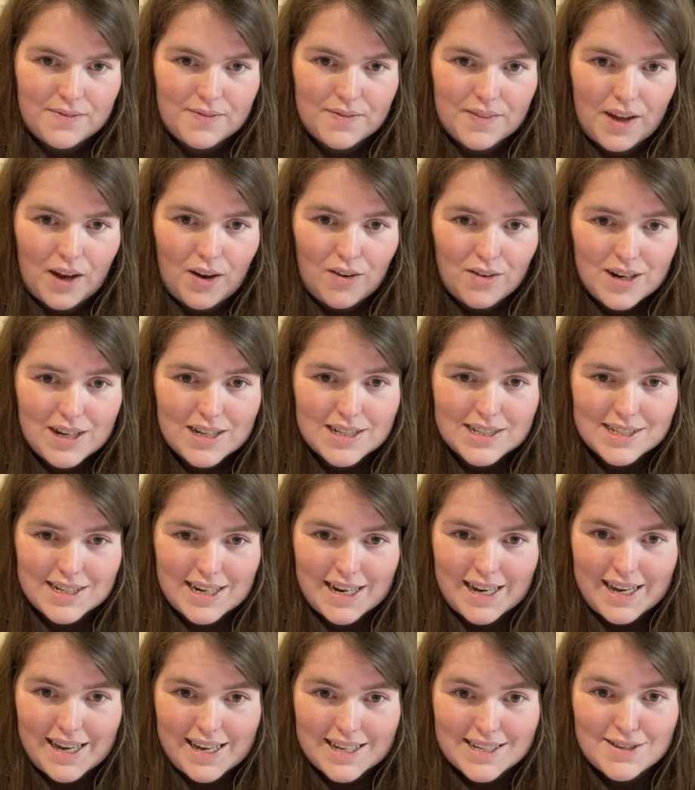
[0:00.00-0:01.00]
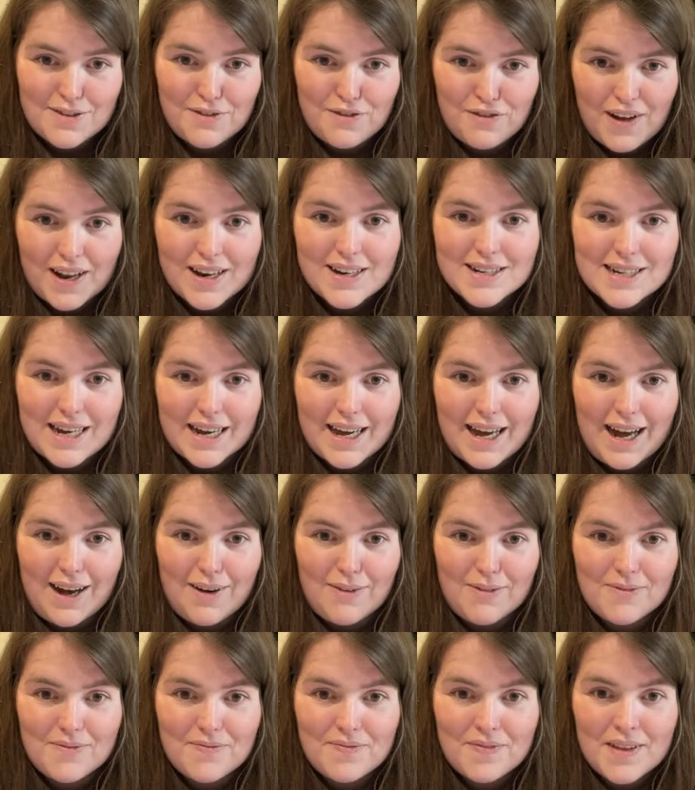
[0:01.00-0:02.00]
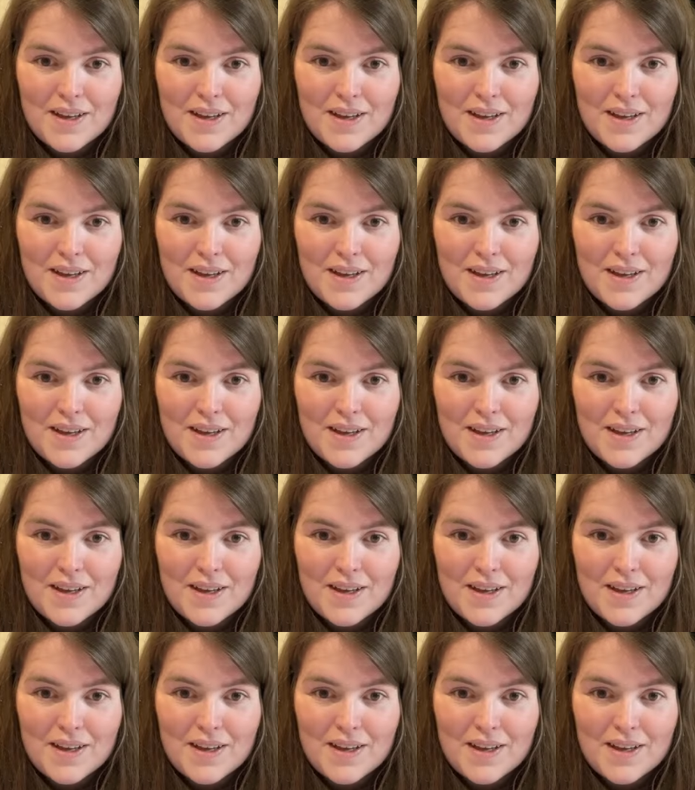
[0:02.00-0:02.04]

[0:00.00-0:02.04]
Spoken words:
Like, honestly, it's a fun day out.